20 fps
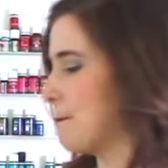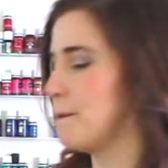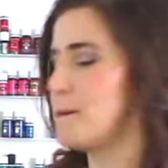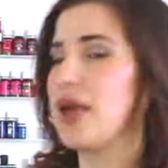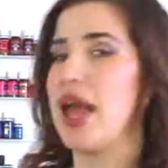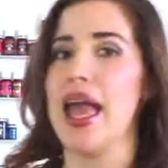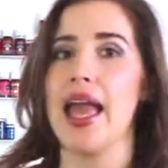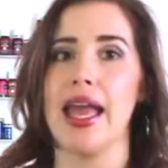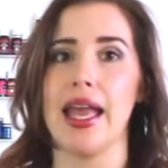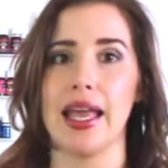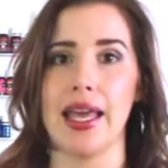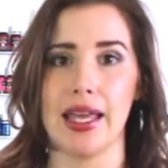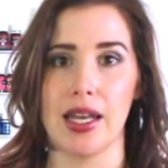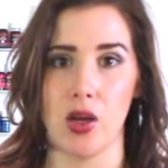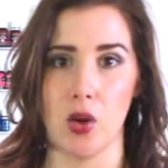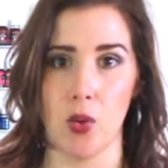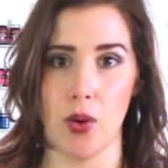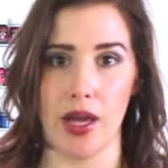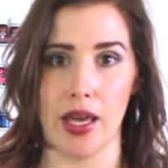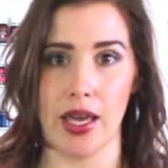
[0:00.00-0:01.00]

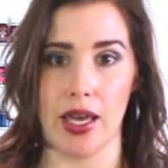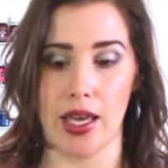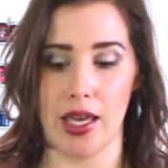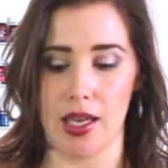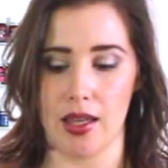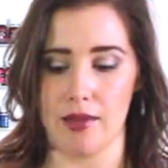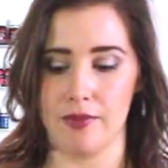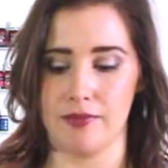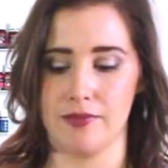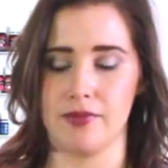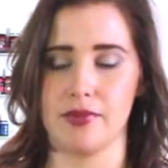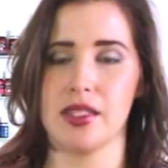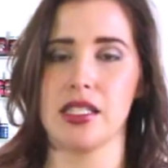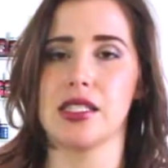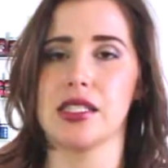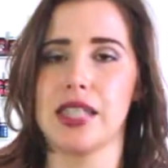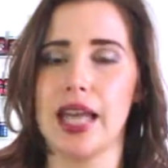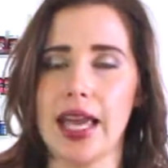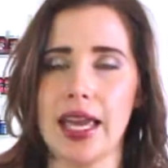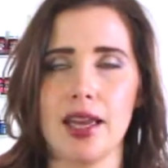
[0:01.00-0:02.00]
Panaway.
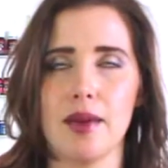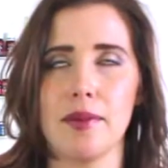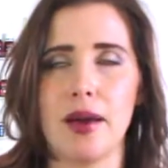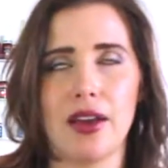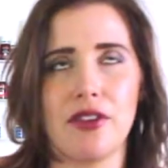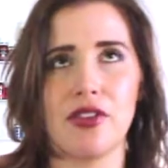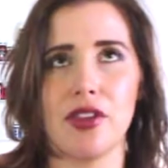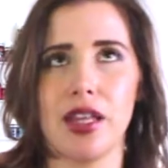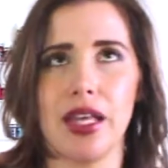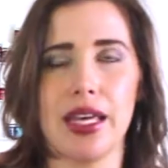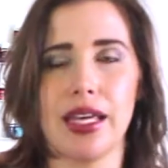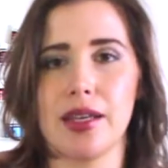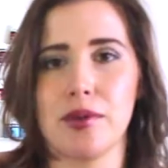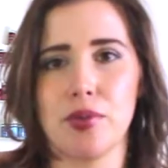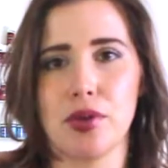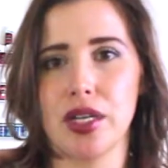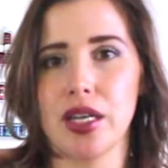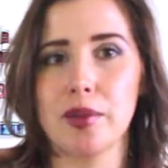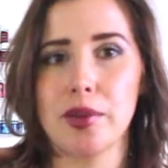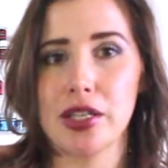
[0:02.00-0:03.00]
This name I feel like
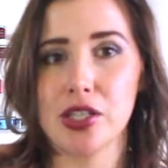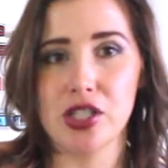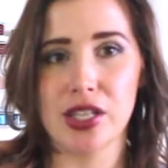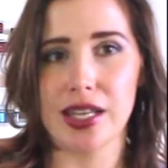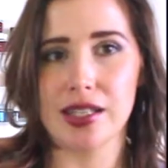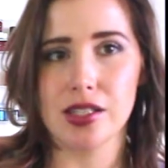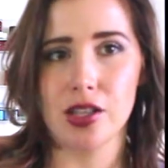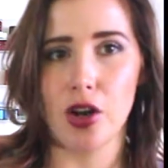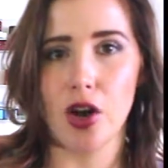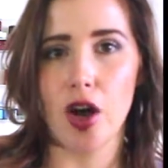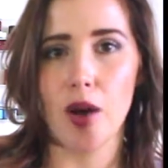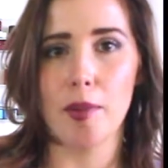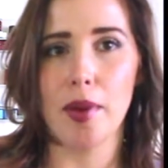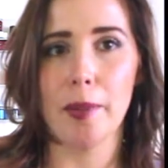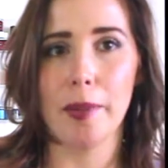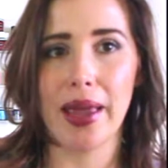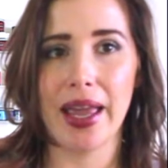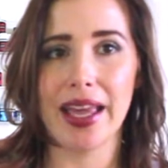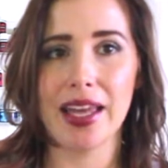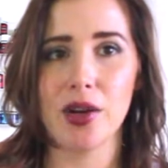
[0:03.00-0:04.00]
pretty much says it all,
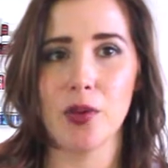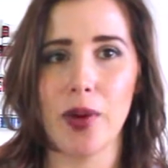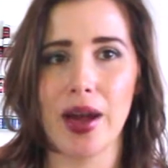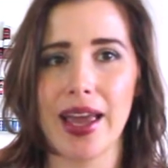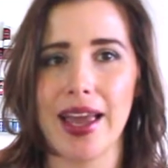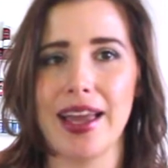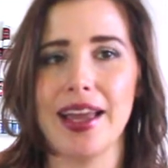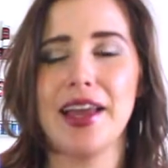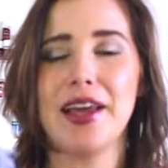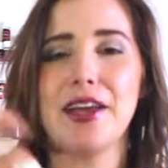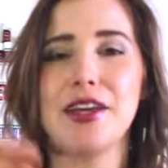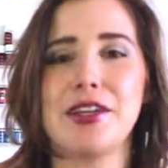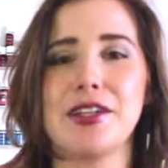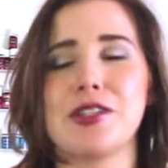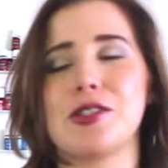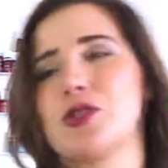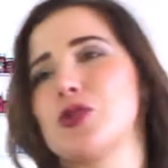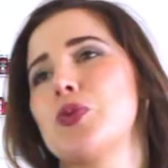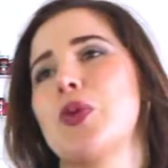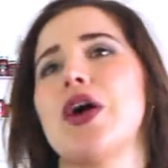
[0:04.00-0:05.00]
but Panaway
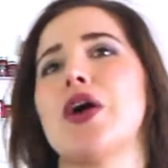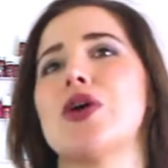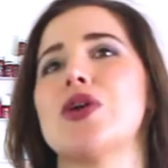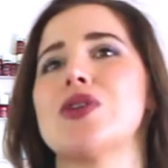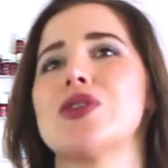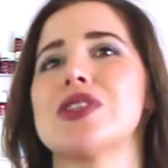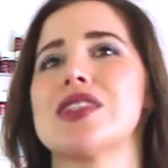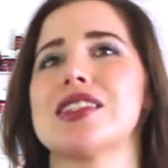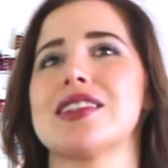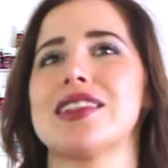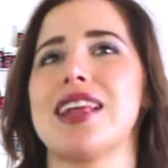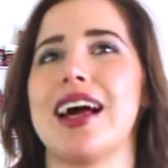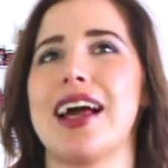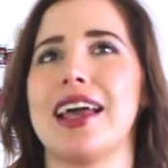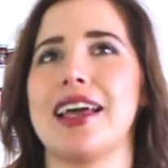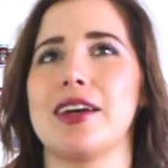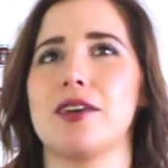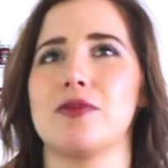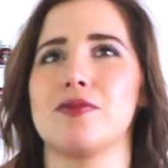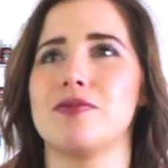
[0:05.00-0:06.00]
smells
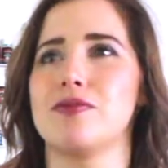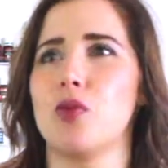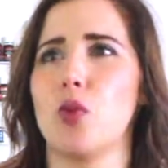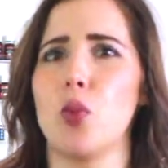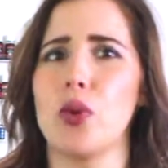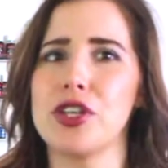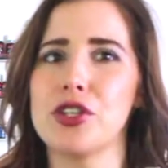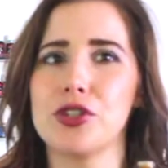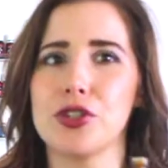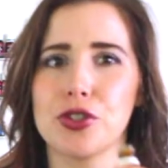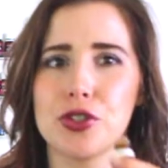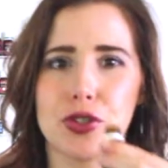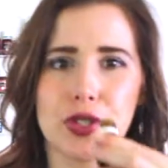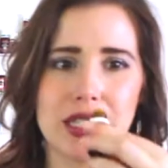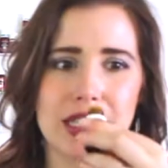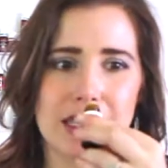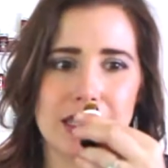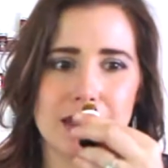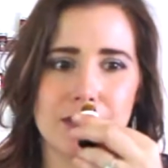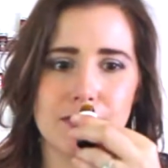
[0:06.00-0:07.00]
like
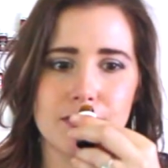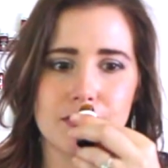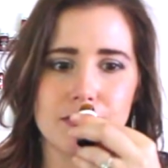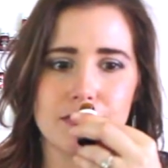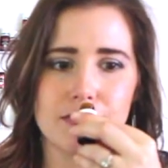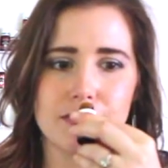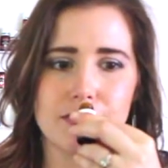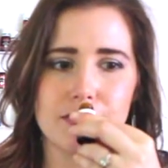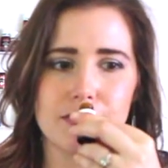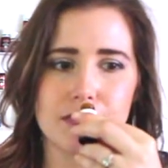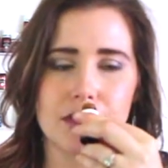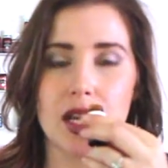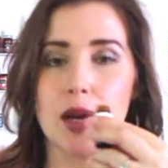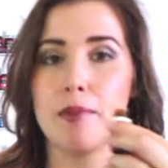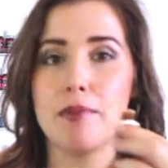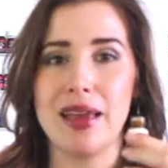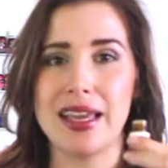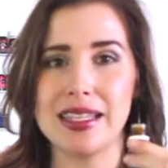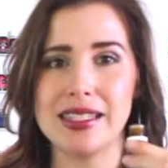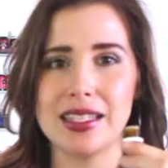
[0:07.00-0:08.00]
wintergreen
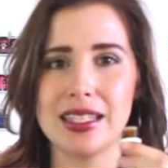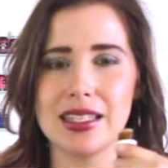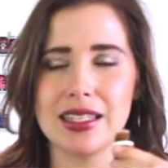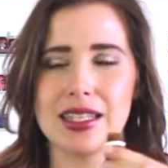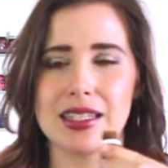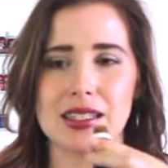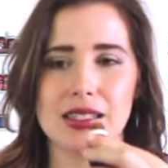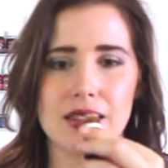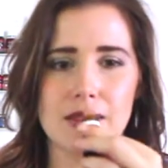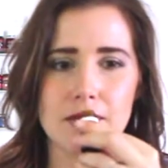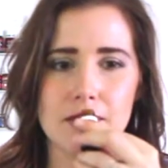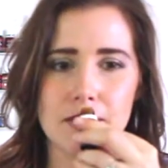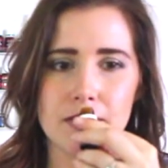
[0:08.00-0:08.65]
amazingness.